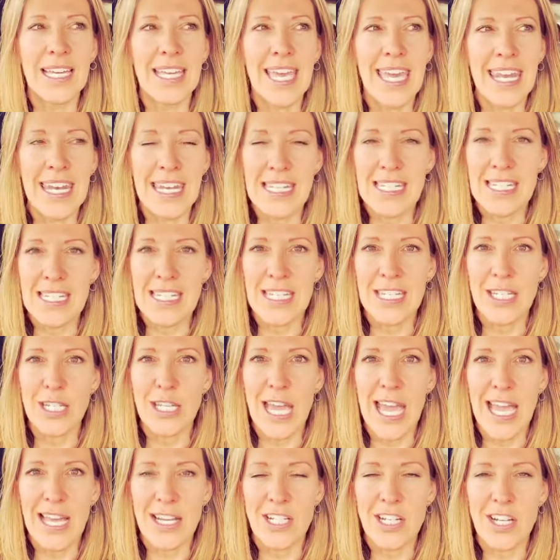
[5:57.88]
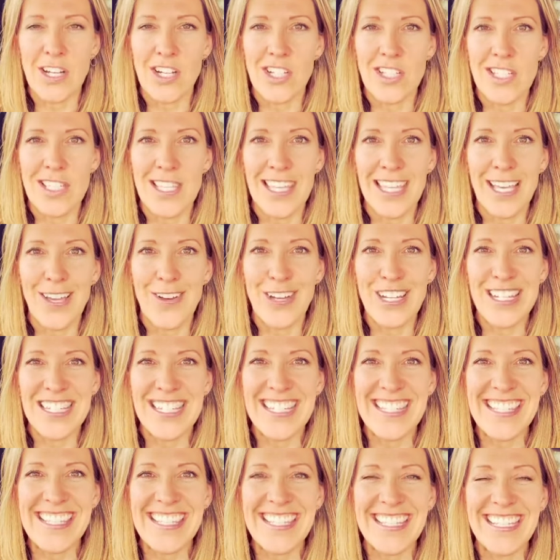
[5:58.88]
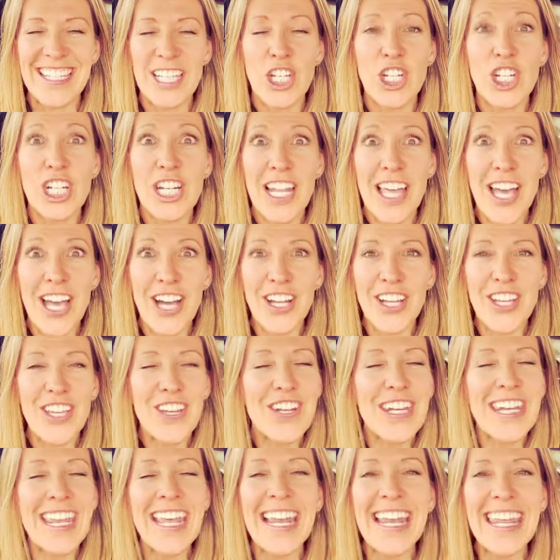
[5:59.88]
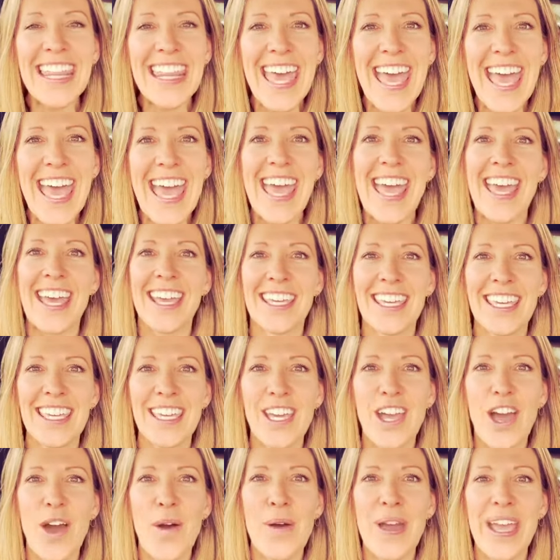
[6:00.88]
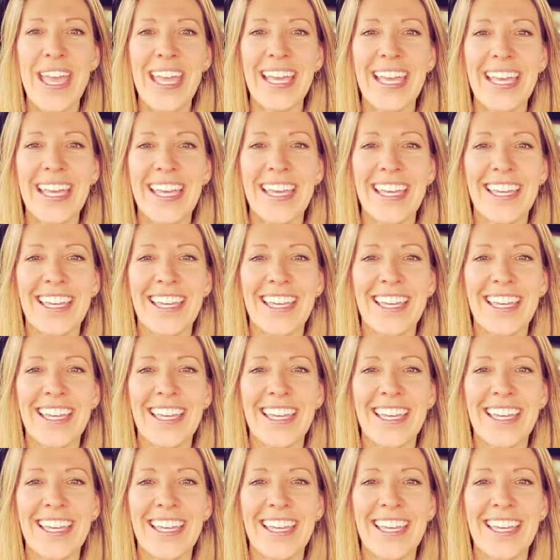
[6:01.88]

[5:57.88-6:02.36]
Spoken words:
get into how to answer the questions. Good luck, you're nearly there. Keep going.